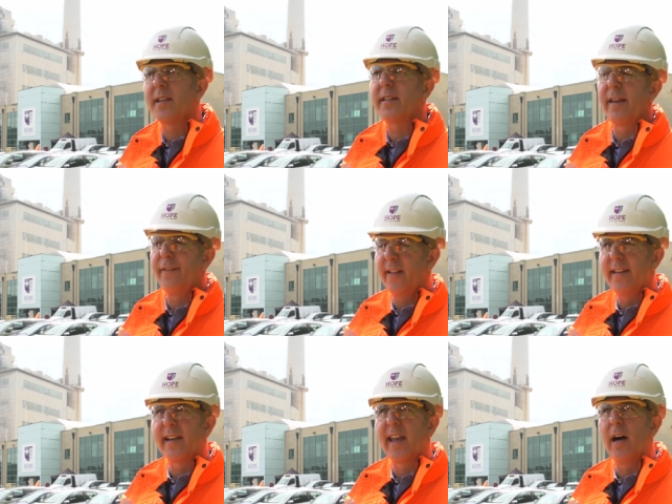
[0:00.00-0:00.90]
ask that they fill
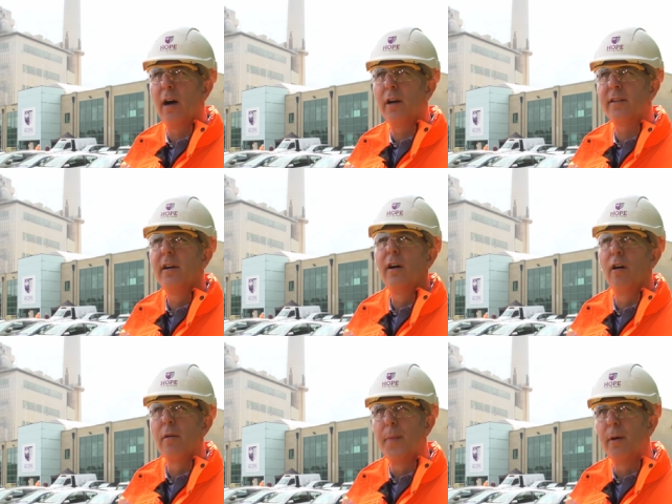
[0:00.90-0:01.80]
in a card
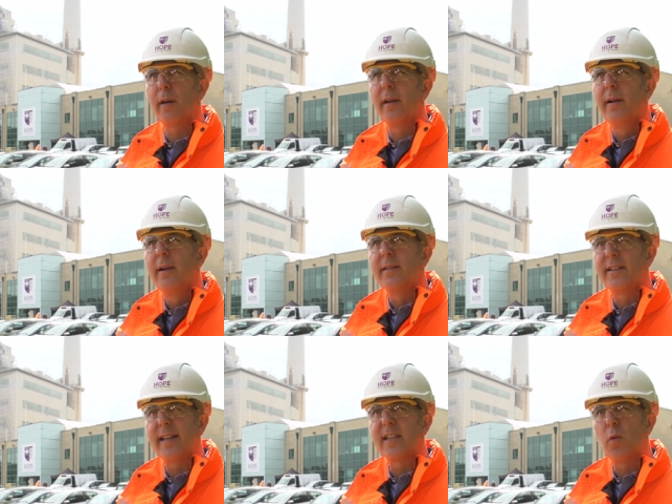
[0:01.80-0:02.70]
or a book
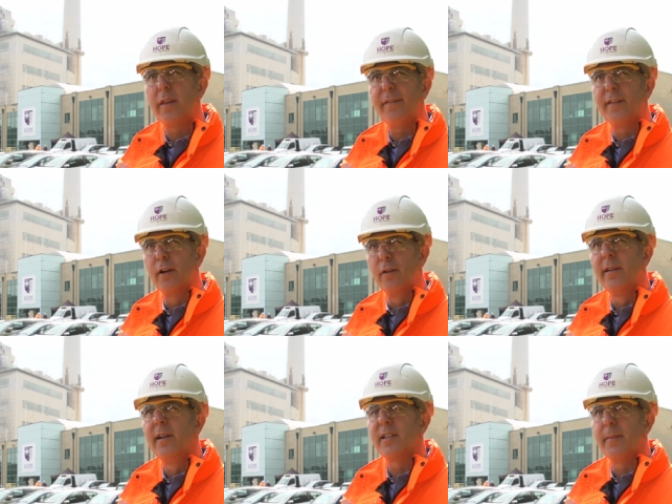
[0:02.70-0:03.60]
tell us what they've done
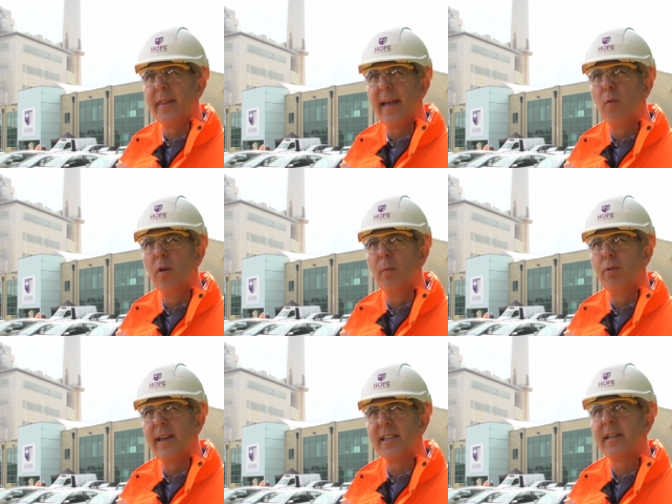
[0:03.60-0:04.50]
to make their
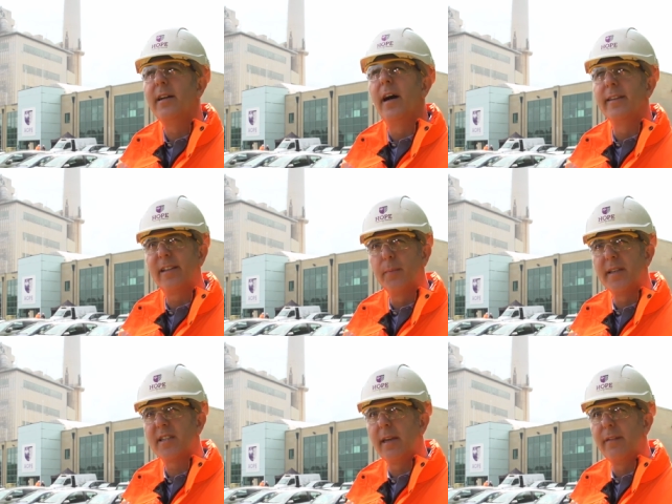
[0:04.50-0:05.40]
workplace a little
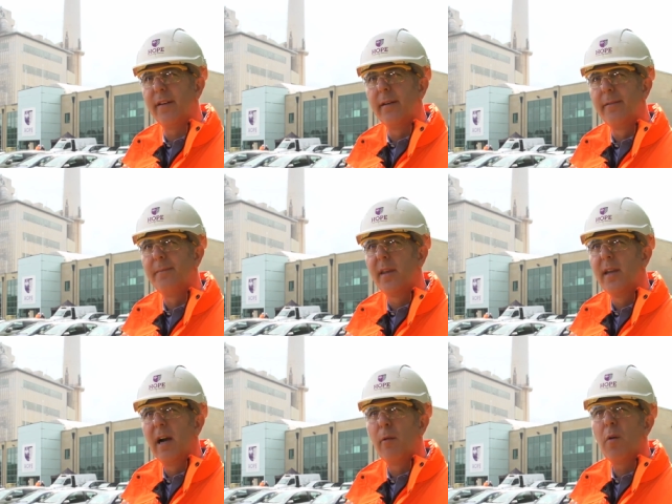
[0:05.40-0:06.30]
bit safer.
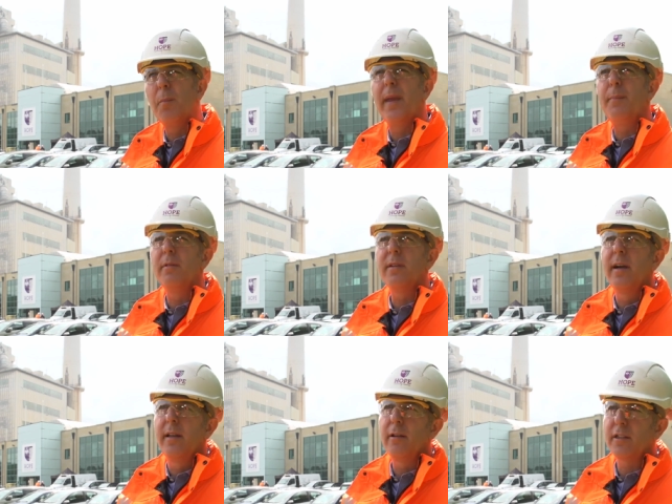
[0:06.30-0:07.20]
And we want people
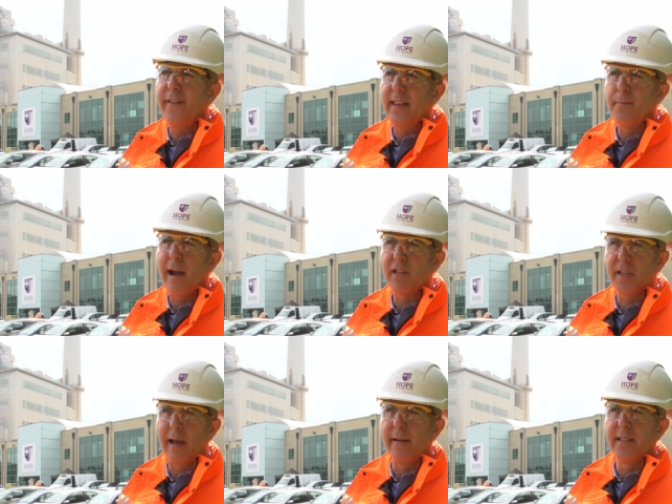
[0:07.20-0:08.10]
not to feel
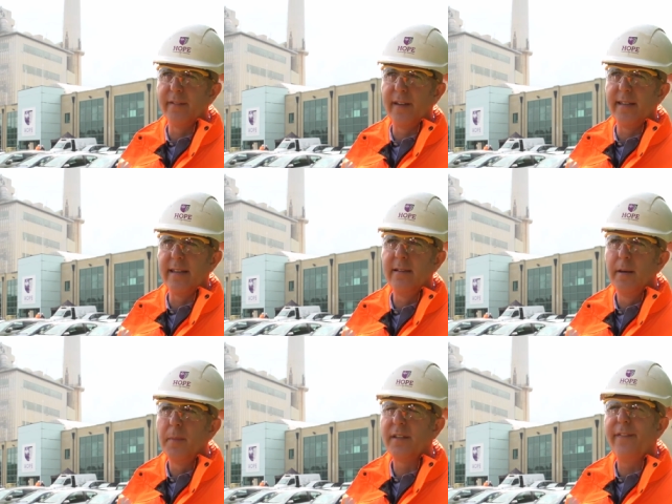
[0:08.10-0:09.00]
embarrassed about intervening,
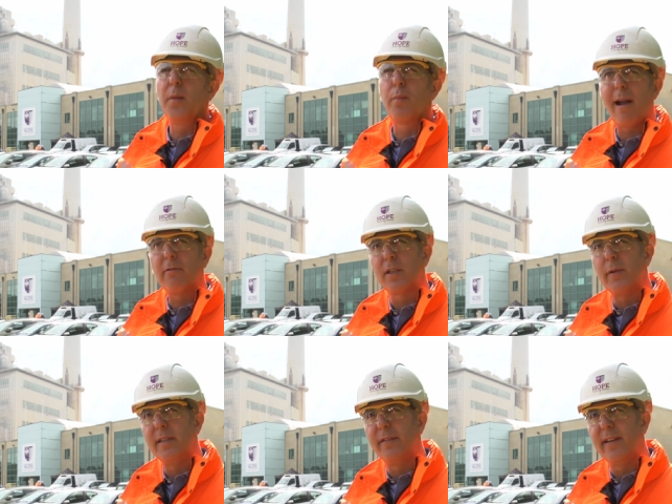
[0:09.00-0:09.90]
but to feel proud to
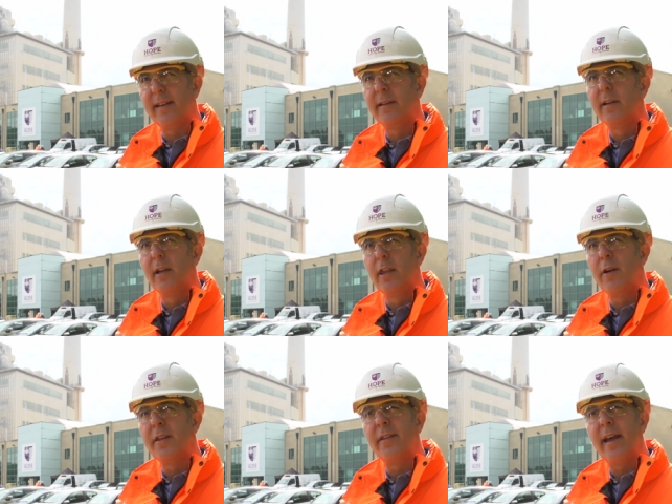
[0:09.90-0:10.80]
intervene,
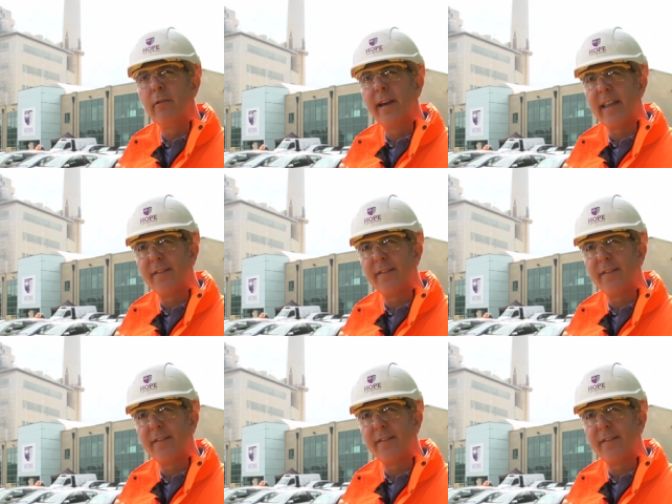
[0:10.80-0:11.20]
knowing that they're looking